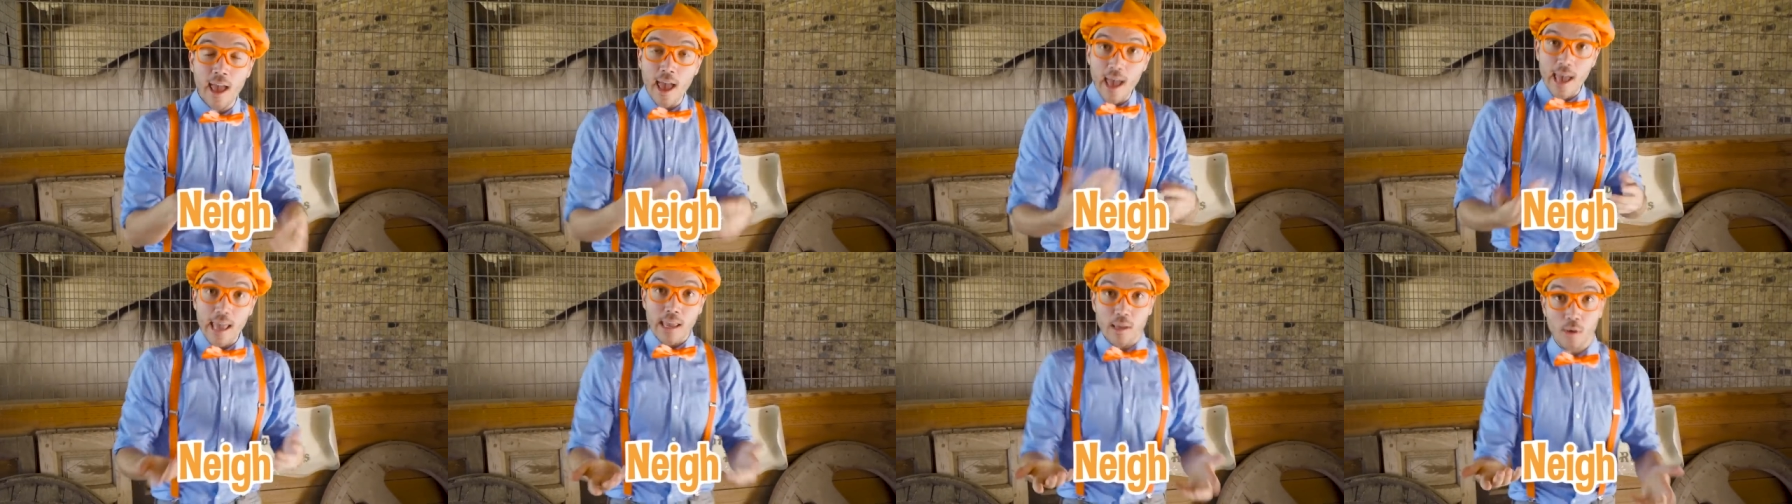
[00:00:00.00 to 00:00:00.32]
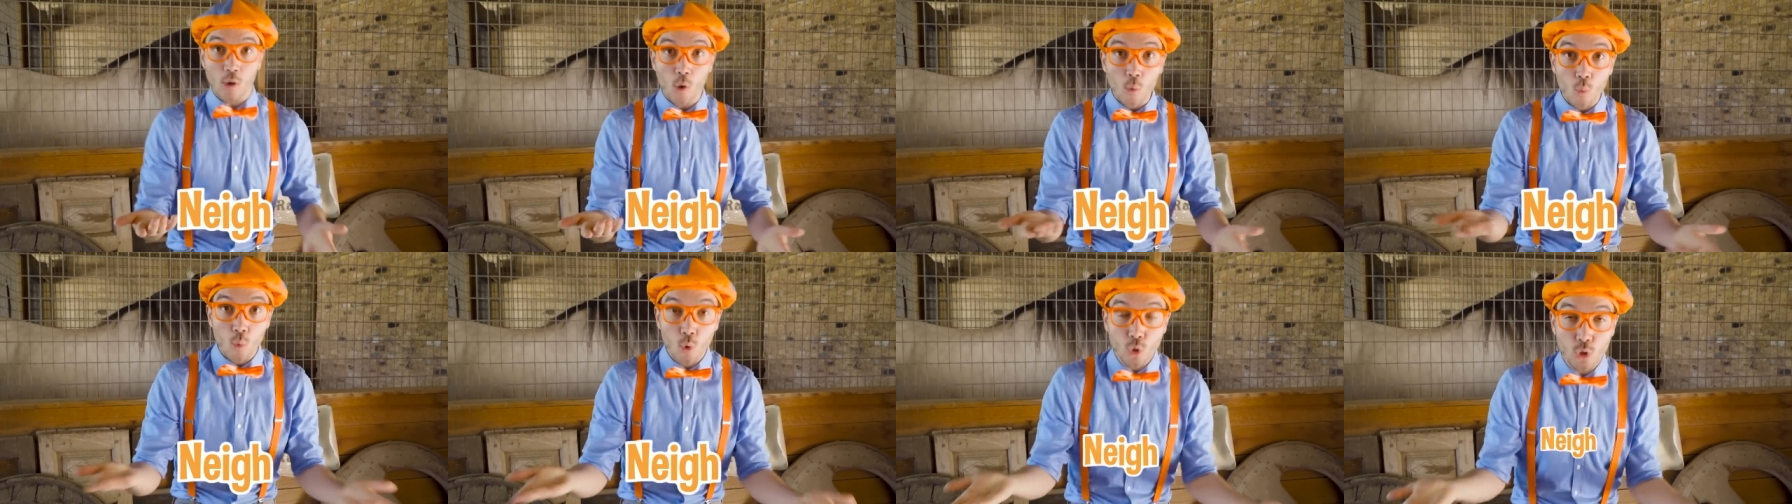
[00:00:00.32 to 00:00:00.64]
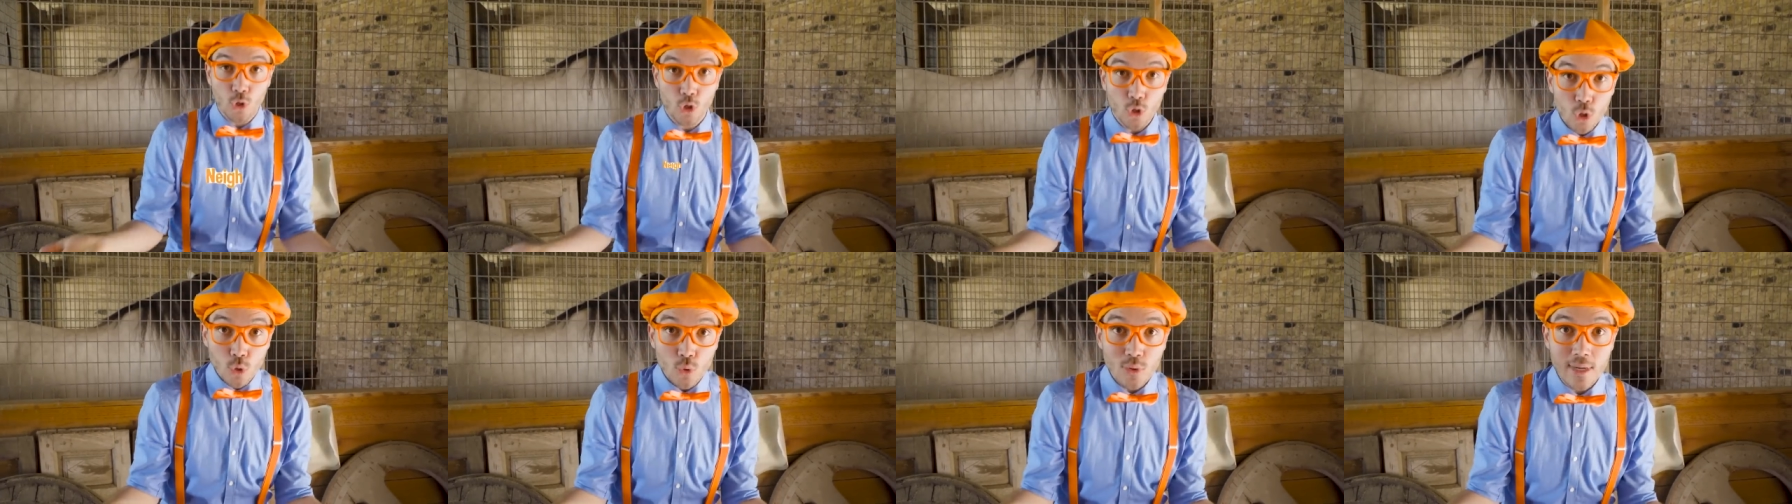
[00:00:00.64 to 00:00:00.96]
Hey, will
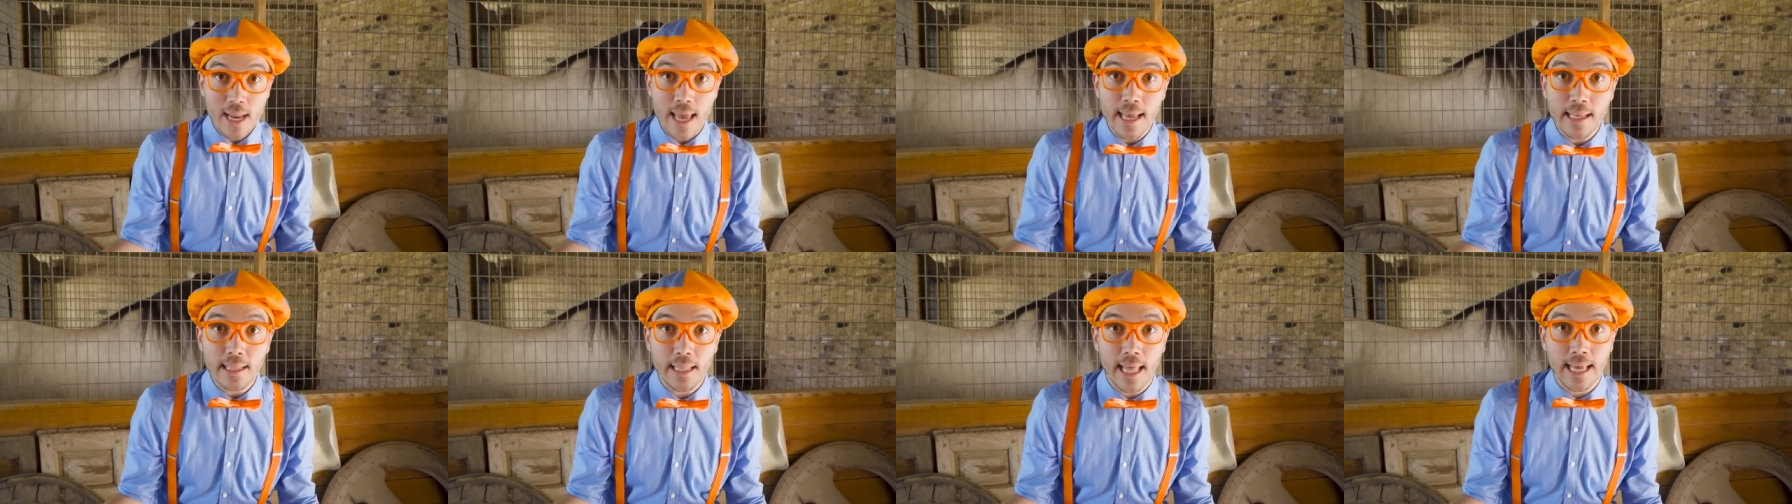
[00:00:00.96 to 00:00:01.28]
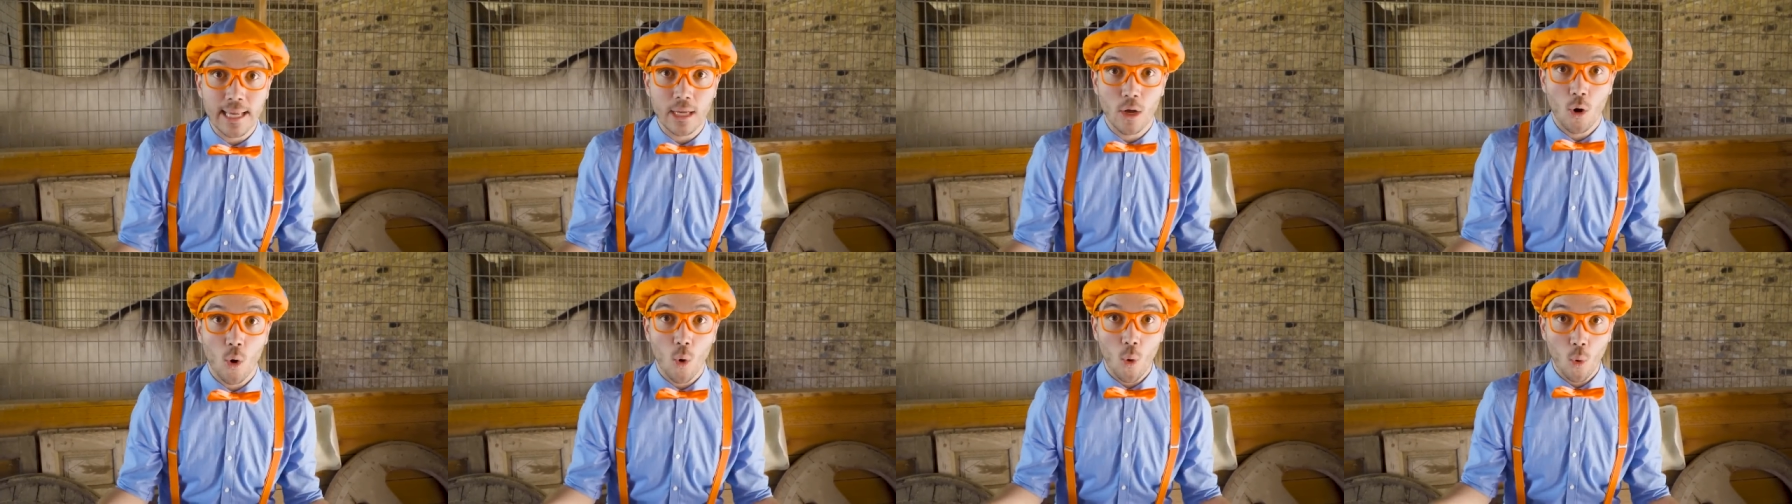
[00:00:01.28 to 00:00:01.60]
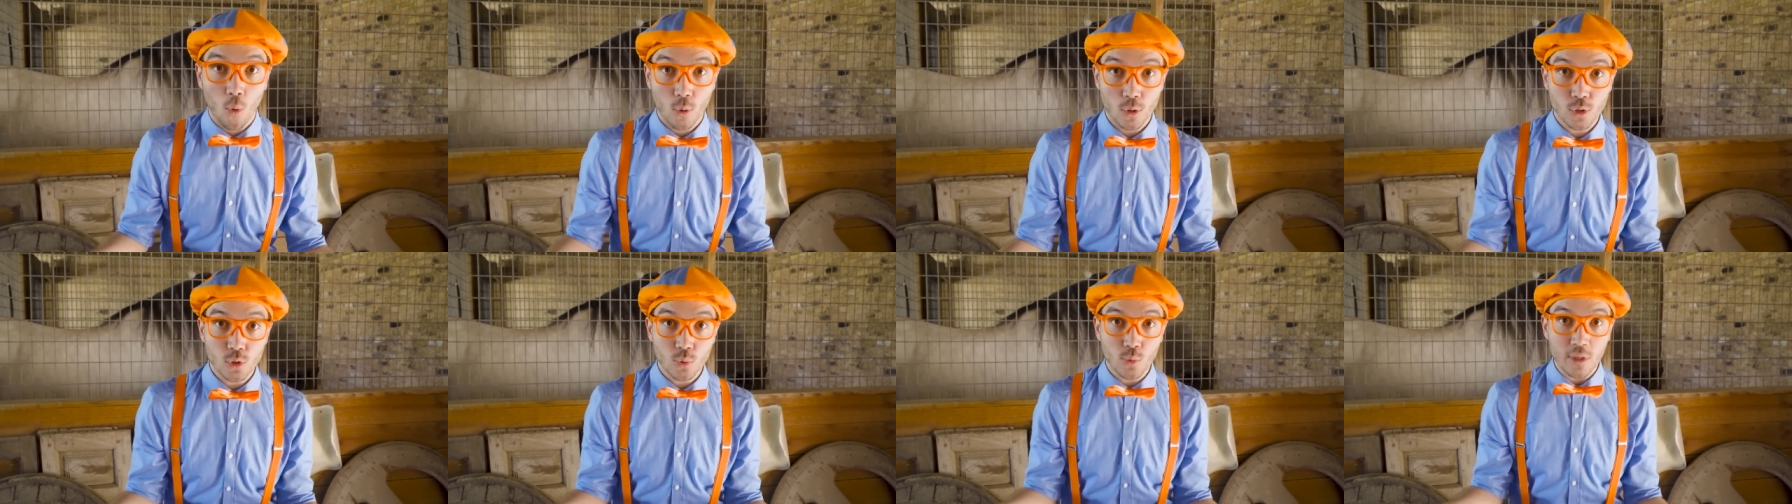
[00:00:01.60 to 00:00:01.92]
you neigh like a
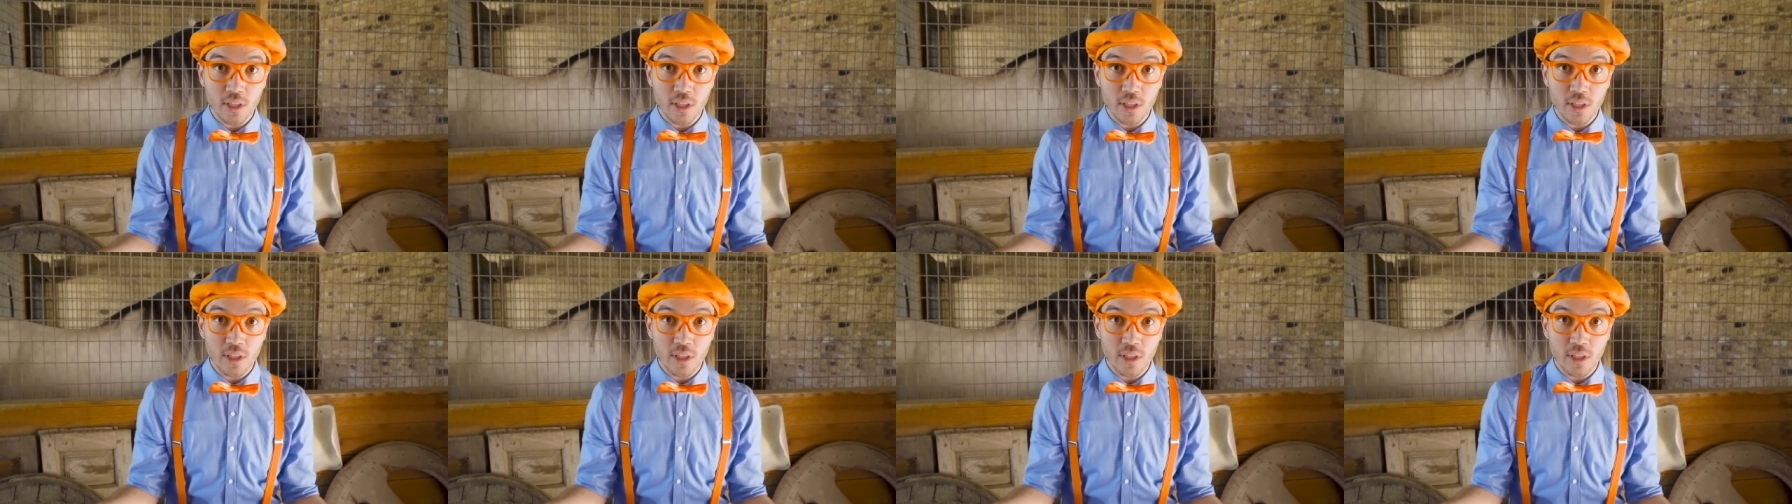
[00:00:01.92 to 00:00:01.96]
horse